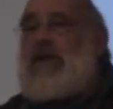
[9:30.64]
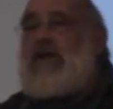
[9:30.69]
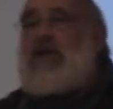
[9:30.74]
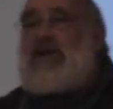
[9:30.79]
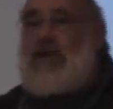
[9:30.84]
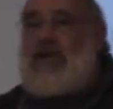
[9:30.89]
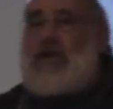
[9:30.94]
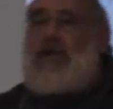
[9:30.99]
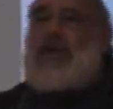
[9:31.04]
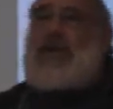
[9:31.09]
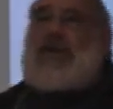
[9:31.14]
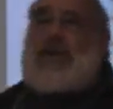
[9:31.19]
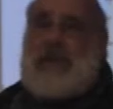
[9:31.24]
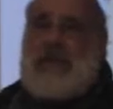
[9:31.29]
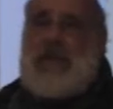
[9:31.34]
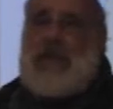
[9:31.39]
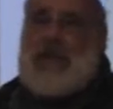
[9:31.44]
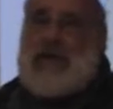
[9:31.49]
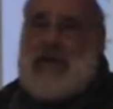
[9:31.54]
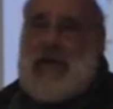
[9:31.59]
the
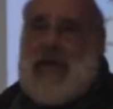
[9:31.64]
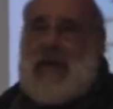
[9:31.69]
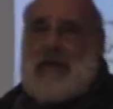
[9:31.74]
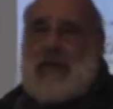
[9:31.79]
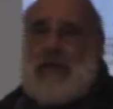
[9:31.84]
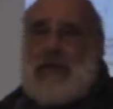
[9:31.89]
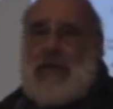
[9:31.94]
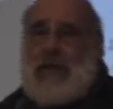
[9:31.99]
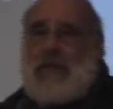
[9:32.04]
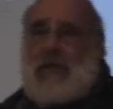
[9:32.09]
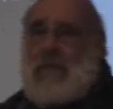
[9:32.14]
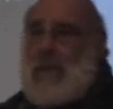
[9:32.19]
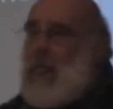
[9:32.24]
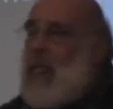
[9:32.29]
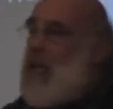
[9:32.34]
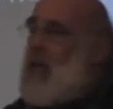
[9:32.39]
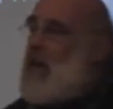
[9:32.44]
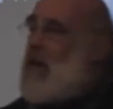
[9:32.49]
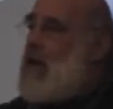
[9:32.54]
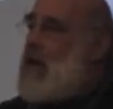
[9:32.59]
Jews, for example,
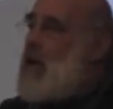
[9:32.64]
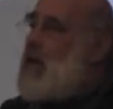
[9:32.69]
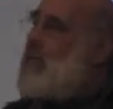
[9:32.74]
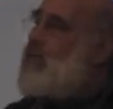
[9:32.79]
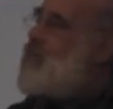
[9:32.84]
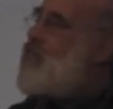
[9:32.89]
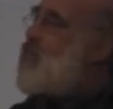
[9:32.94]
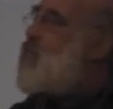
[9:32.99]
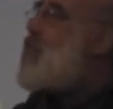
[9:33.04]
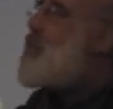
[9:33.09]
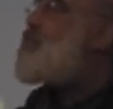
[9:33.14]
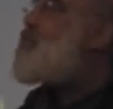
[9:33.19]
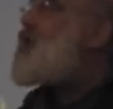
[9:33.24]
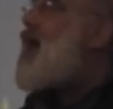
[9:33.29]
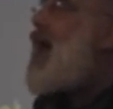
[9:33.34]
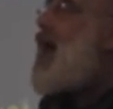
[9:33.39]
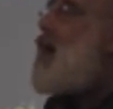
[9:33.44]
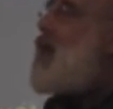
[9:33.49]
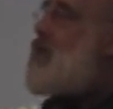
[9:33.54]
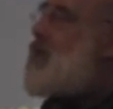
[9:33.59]
lived for
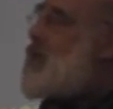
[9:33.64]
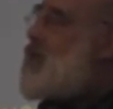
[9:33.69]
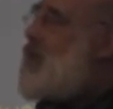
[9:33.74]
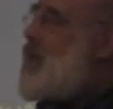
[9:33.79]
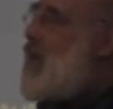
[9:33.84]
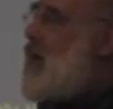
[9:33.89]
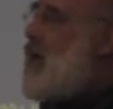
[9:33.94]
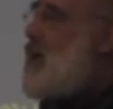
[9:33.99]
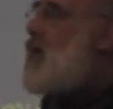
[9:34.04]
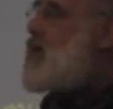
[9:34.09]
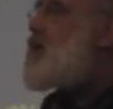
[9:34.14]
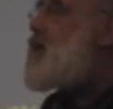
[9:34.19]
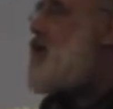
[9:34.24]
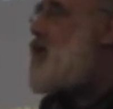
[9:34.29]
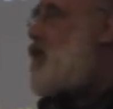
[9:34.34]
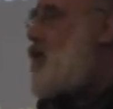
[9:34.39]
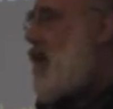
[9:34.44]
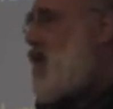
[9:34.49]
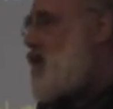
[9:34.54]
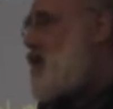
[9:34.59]
1,000 years
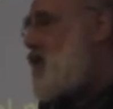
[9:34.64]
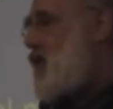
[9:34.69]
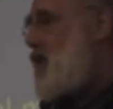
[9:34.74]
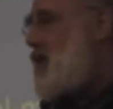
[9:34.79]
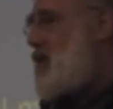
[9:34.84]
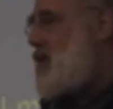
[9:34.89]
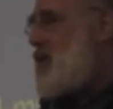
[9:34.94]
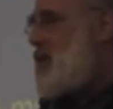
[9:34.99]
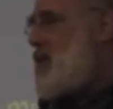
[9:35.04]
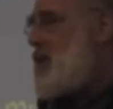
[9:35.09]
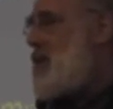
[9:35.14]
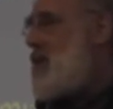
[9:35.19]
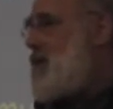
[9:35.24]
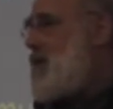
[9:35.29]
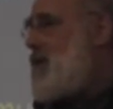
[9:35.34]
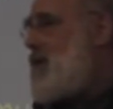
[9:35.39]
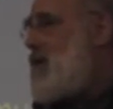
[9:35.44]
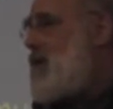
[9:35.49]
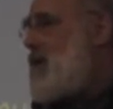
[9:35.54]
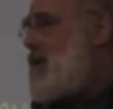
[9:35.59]
in Russia
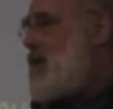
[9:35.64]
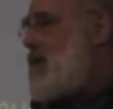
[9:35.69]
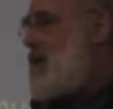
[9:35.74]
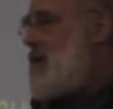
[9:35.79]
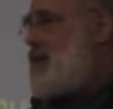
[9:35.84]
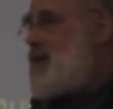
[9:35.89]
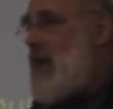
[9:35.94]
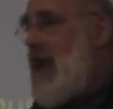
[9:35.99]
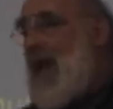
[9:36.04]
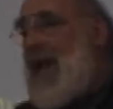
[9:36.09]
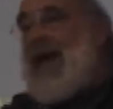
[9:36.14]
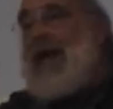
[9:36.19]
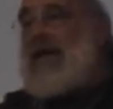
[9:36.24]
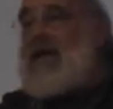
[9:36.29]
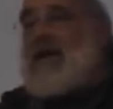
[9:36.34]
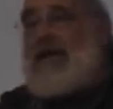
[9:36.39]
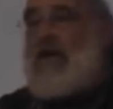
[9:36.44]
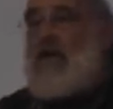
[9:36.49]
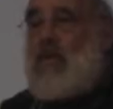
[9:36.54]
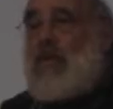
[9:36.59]

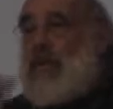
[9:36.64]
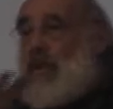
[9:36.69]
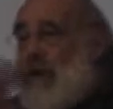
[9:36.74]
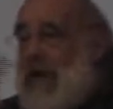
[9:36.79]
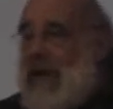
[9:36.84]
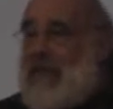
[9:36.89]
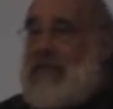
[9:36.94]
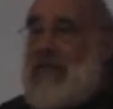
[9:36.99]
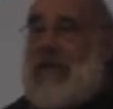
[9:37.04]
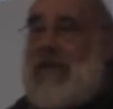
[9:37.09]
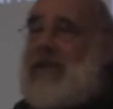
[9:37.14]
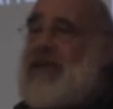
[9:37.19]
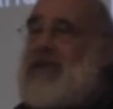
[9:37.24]
and were never